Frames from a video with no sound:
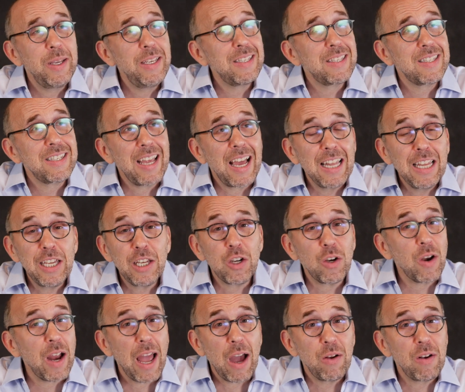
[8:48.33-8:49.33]
he's telling
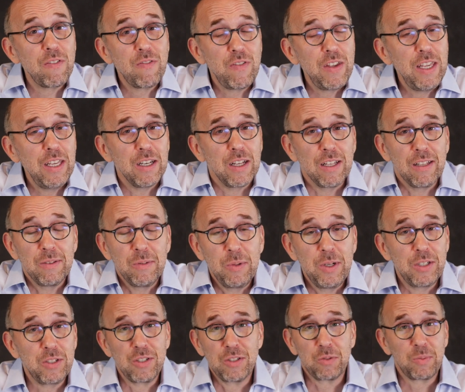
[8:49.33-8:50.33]
her how to feel,
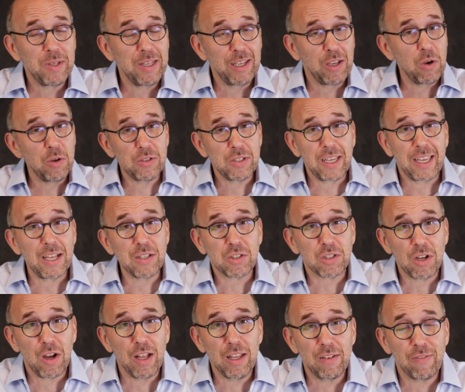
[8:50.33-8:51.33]
which really goes
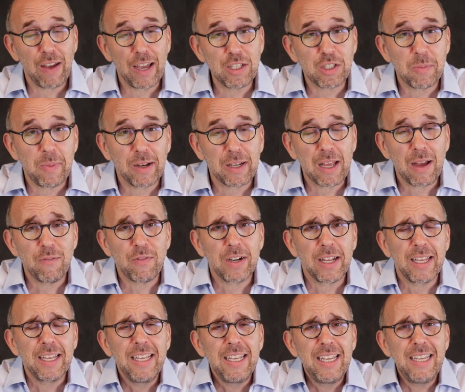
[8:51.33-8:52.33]
against all advice about
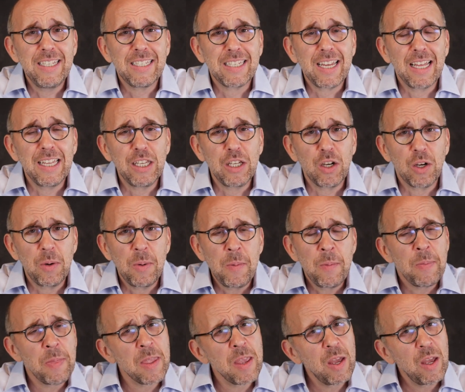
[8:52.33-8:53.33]
comforting. He's telling her,
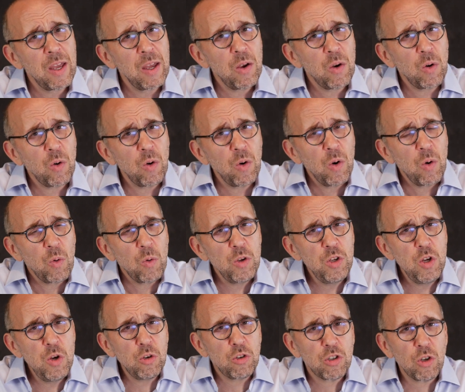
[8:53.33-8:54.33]

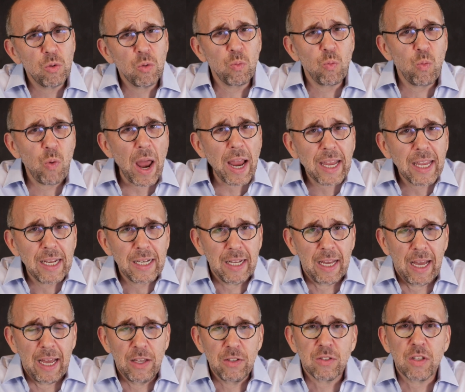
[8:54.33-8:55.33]
you should
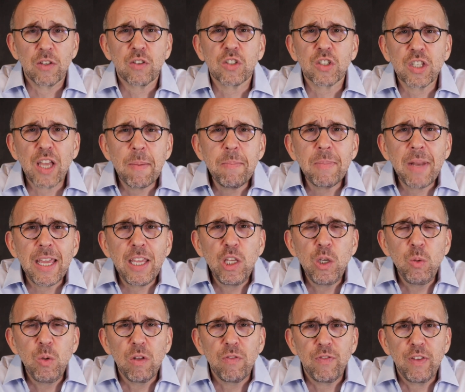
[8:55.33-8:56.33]
recognize that someday
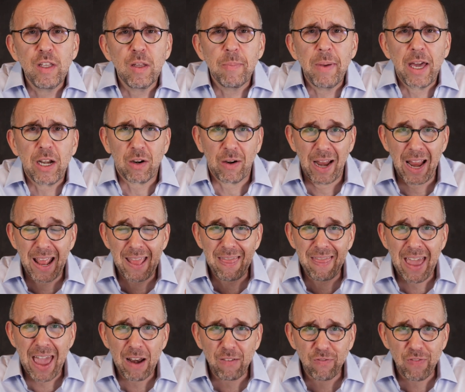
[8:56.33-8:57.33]
you will feel better. And
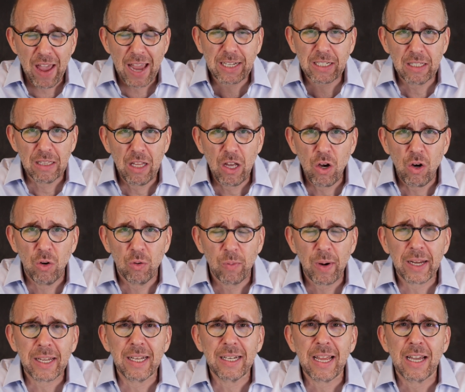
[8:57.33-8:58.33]
that fact alone,
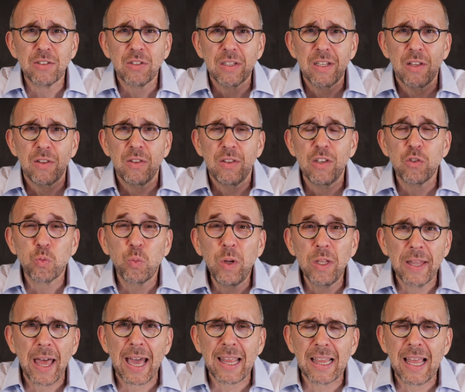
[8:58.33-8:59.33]
recognizing that this
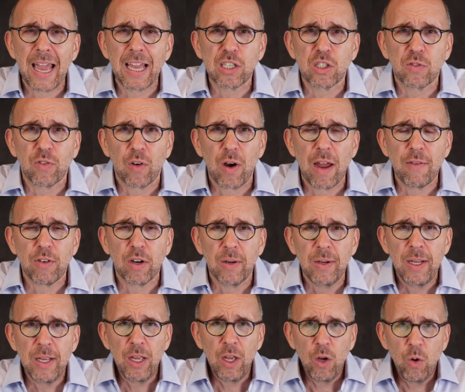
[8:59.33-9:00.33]
will not last
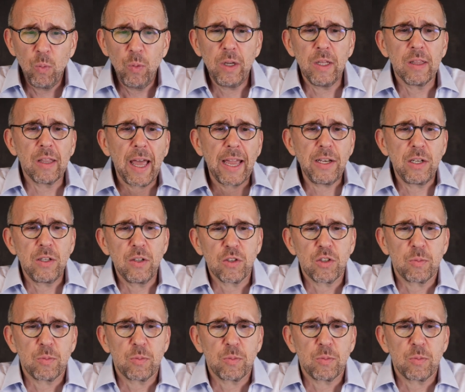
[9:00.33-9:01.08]
forever, will lighten your